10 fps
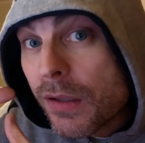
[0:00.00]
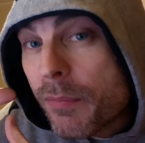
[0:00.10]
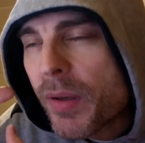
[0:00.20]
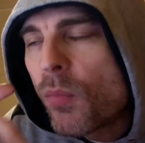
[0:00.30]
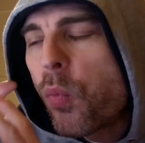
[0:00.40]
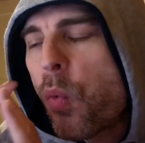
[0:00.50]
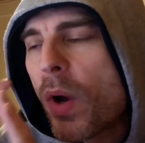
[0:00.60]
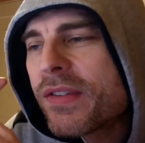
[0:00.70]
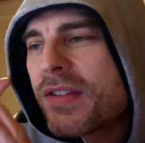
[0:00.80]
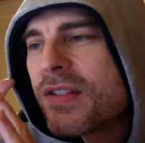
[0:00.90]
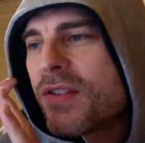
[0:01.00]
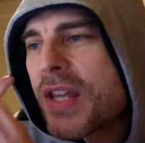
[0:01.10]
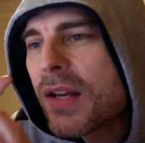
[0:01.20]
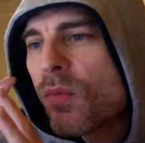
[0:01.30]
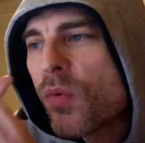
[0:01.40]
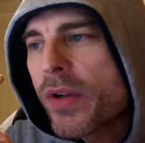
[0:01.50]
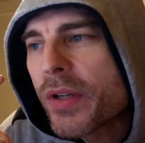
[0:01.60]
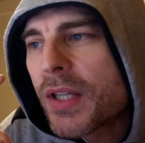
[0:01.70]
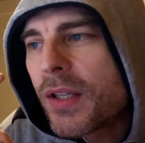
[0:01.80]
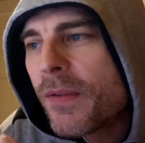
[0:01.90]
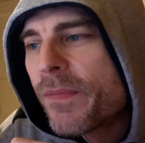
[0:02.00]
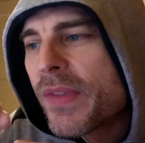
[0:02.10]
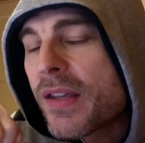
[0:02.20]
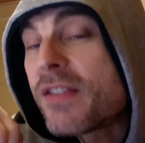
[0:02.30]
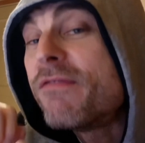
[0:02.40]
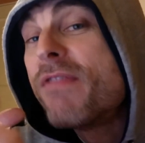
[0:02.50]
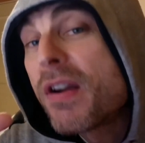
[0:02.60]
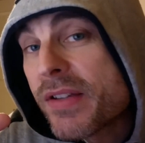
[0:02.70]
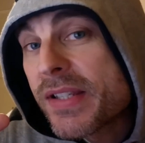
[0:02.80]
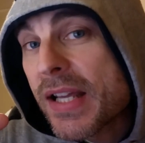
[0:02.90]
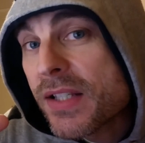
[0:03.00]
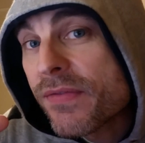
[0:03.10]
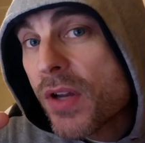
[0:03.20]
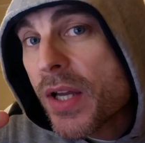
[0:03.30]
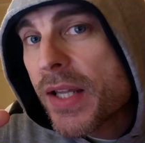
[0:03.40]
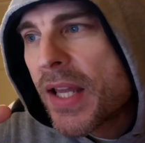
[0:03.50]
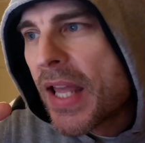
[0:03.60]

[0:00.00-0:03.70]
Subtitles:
But once you get it working, it's very satisfying.